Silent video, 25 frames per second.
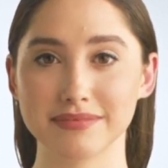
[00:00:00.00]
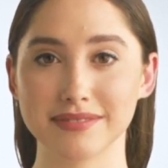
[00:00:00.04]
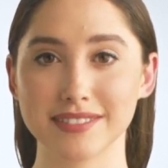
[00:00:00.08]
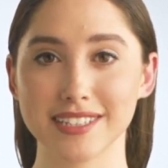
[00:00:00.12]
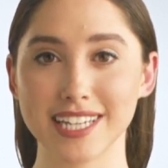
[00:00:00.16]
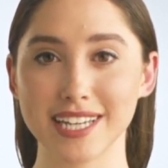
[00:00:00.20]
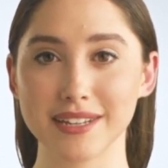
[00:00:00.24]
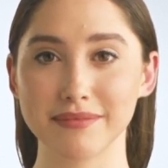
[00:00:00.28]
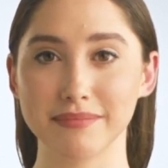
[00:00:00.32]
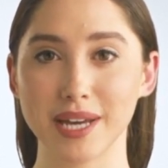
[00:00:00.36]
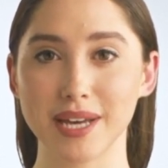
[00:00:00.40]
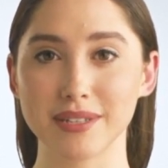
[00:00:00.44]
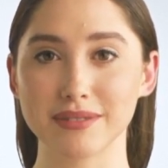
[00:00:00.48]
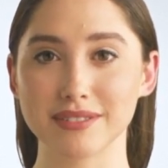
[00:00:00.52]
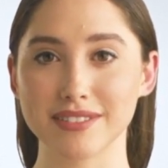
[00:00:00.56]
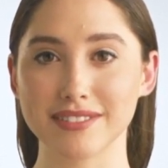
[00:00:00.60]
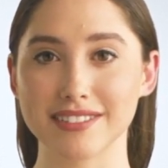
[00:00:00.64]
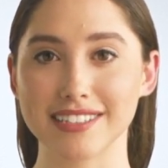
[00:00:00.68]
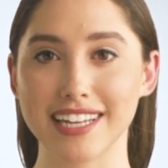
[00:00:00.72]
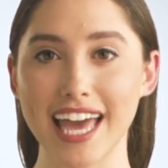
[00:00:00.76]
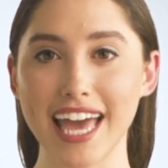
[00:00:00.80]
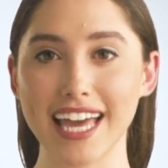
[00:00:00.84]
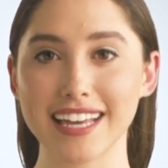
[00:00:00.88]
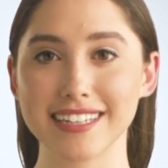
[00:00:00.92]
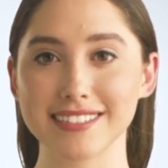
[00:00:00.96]
The amount of
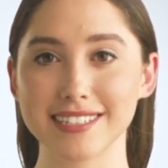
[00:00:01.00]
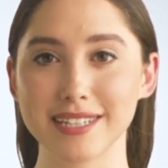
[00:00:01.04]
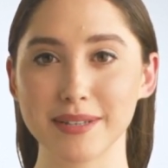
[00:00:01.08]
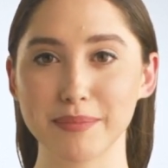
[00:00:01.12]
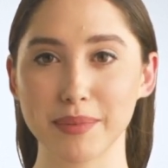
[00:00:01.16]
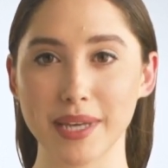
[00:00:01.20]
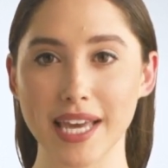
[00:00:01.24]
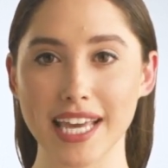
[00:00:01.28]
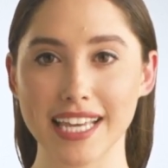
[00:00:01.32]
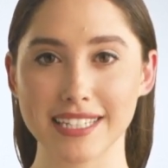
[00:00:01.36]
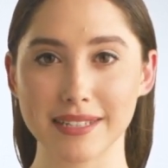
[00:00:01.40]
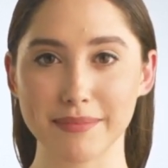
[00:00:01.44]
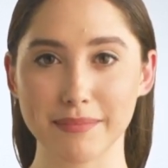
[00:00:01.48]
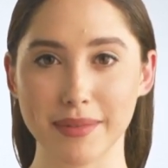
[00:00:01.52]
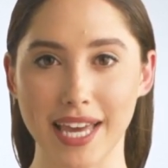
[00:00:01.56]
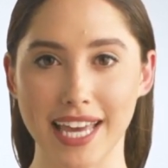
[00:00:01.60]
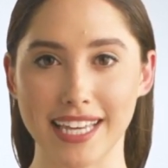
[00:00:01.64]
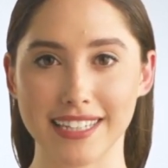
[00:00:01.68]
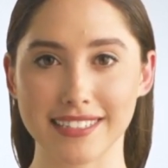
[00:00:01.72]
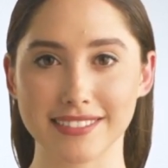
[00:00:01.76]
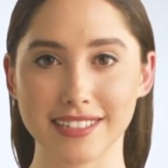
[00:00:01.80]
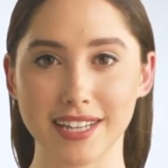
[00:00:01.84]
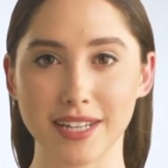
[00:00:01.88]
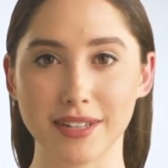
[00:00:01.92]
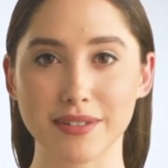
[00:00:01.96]
tax you pay
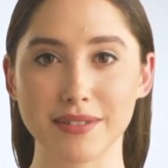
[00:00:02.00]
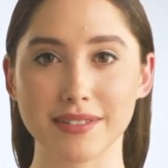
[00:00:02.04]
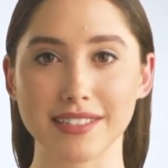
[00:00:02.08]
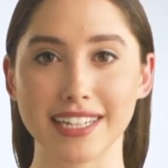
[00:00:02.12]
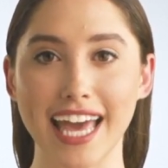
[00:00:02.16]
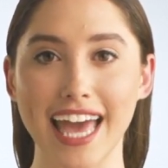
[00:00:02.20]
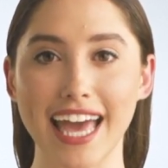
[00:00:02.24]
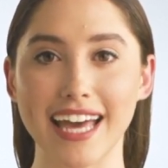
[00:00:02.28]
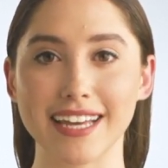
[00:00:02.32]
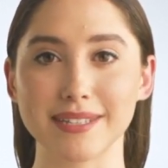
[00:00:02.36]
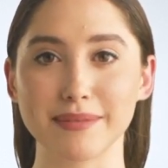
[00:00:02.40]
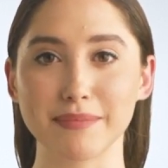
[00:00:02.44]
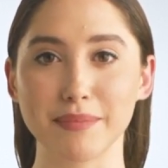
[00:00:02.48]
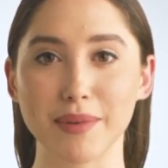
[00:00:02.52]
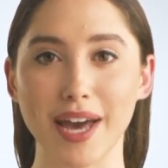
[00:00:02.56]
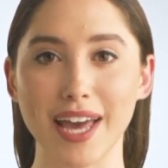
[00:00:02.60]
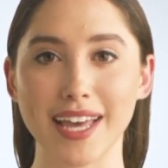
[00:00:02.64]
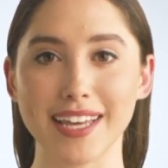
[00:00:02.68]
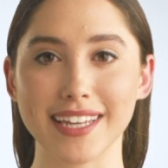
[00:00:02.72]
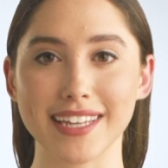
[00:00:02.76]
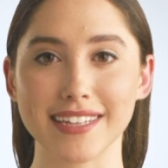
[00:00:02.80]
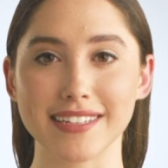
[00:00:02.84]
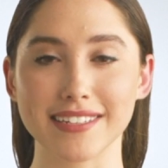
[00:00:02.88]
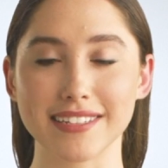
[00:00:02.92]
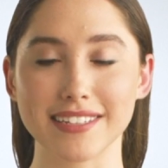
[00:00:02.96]
depends on your tax
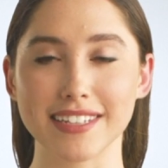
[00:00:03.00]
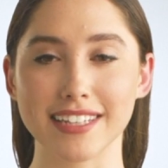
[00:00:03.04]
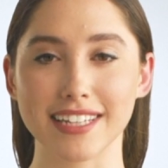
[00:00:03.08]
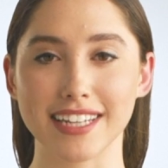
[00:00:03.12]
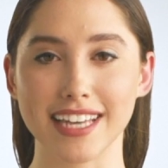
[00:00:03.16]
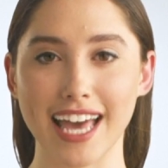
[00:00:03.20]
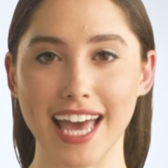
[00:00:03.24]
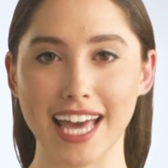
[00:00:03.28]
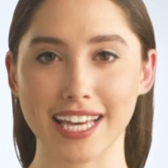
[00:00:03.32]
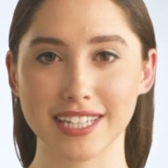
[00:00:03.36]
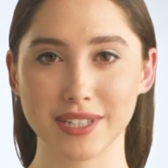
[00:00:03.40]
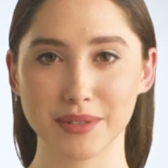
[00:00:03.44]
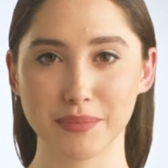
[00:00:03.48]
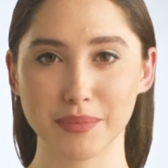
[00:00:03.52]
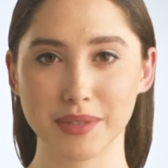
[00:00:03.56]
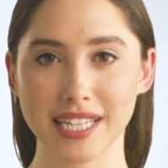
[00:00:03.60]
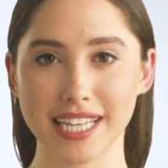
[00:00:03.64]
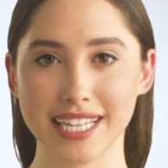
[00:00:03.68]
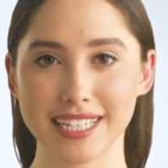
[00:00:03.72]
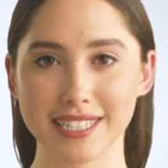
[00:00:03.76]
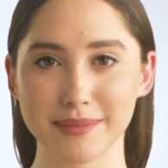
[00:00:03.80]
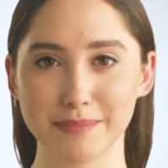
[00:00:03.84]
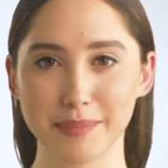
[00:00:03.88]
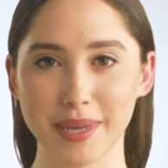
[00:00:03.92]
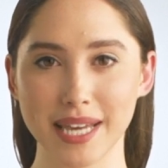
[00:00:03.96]
bracket, and you can
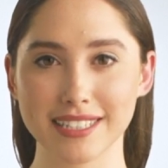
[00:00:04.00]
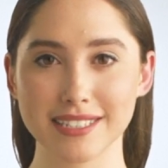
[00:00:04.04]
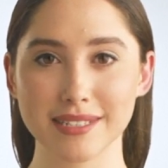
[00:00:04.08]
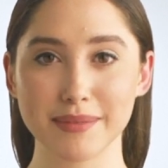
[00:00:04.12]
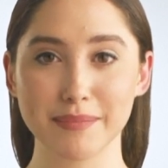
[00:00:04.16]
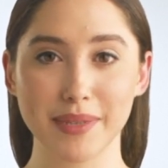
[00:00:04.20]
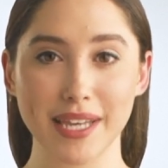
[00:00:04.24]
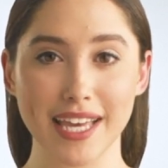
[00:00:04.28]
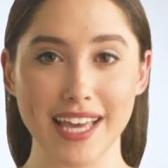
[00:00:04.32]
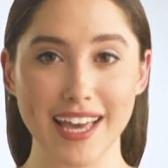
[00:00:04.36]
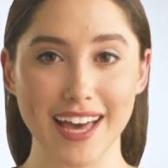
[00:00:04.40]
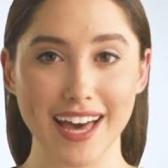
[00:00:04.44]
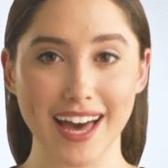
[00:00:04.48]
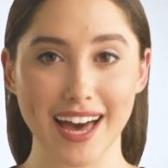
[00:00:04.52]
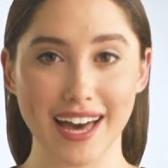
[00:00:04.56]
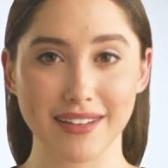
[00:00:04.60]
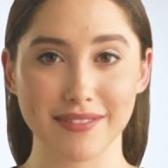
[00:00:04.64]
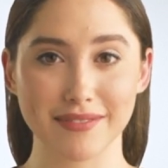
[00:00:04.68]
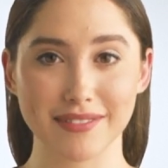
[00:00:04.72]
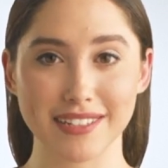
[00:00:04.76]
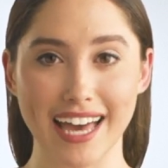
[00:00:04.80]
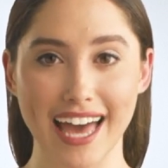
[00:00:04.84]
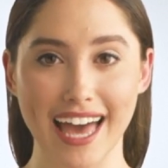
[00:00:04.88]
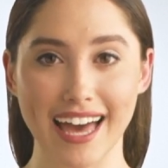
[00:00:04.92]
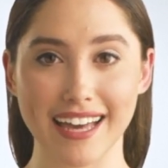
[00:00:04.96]
expect to pay a
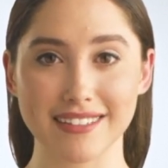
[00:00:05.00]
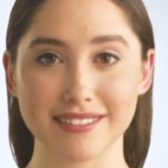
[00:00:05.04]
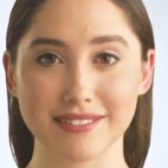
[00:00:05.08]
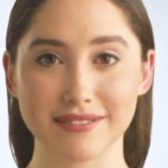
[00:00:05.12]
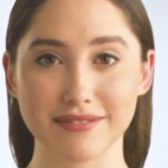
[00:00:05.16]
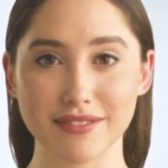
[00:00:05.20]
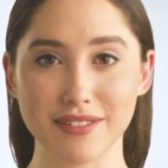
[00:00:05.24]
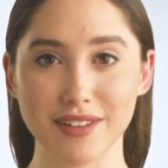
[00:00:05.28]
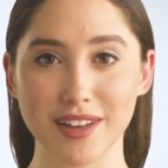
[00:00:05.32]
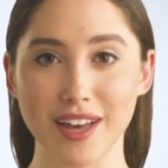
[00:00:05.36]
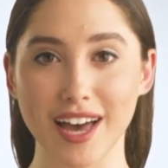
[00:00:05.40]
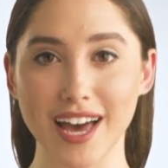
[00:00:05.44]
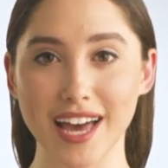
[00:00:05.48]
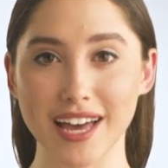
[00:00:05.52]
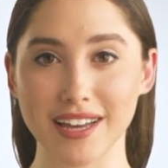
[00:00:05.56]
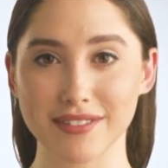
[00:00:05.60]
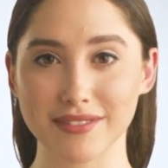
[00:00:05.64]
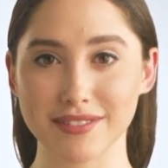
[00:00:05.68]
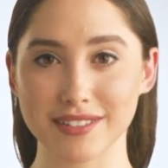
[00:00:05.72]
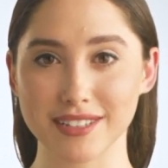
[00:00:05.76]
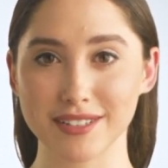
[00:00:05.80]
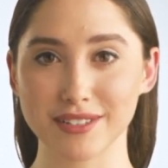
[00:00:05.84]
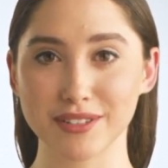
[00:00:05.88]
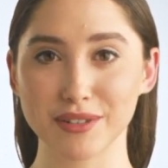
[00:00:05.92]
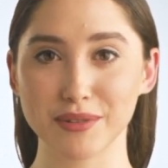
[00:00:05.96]
higher tax for a higher
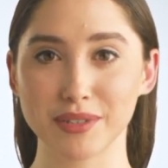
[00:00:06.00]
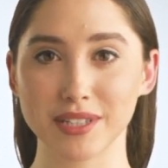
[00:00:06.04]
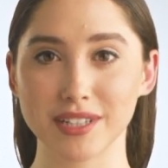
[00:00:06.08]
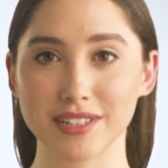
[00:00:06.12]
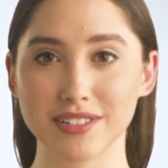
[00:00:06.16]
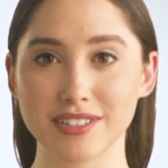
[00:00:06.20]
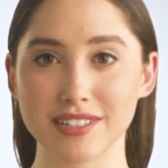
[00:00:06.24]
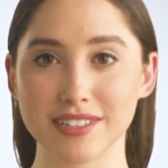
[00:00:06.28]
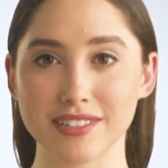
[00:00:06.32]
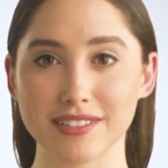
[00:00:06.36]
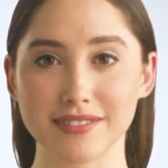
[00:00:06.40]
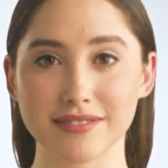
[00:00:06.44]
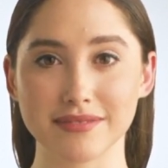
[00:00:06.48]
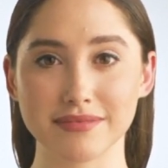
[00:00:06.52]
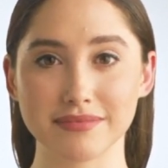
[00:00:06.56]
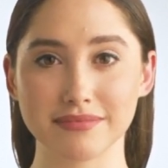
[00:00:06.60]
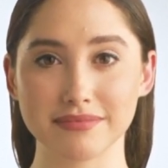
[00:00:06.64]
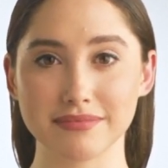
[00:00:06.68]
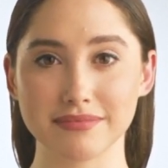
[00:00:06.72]
distribution.